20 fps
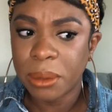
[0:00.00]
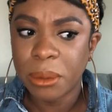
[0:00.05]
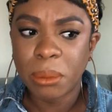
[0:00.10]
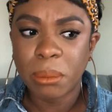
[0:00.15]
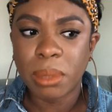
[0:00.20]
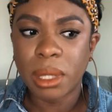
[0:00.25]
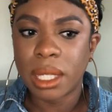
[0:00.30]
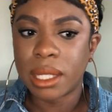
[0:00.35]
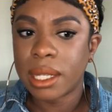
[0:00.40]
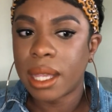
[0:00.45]

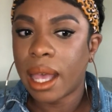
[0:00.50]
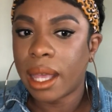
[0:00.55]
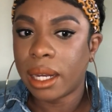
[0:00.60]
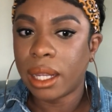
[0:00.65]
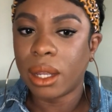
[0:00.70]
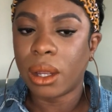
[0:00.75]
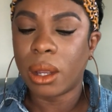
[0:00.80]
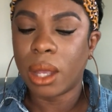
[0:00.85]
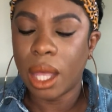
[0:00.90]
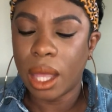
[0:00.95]
platonic
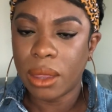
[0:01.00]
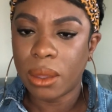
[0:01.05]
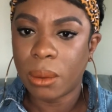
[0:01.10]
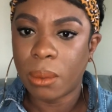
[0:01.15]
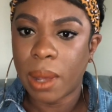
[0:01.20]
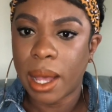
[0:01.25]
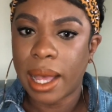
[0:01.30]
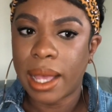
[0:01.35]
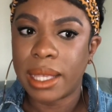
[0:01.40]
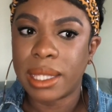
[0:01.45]
or
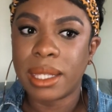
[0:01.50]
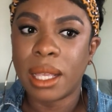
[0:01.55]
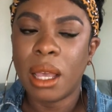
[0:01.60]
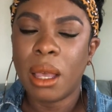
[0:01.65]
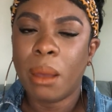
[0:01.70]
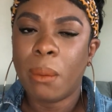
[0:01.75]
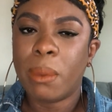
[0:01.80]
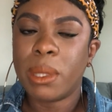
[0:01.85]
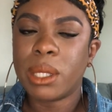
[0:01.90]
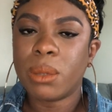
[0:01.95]
otherwise,
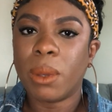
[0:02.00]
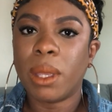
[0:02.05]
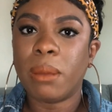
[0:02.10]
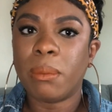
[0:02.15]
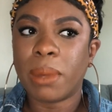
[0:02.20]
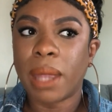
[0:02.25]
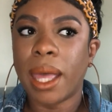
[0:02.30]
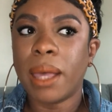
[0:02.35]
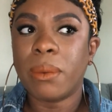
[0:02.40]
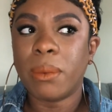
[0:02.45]
between
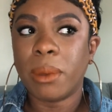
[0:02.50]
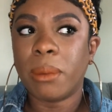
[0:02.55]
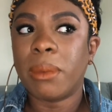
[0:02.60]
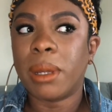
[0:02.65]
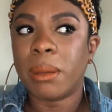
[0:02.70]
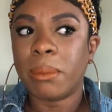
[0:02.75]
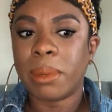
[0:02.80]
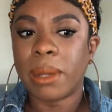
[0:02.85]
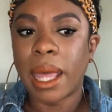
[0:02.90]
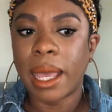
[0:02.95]
Black women
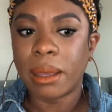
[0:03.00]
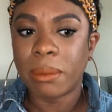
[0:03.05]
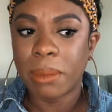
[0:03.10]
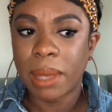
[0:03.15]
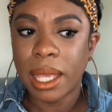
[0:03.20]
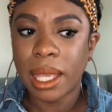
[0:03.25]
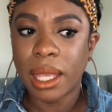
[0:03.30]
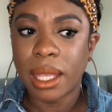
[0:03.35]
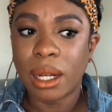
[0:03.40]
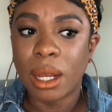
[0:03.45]
and Black
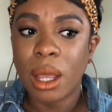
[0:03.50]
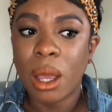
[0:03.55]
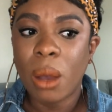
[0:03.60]
men,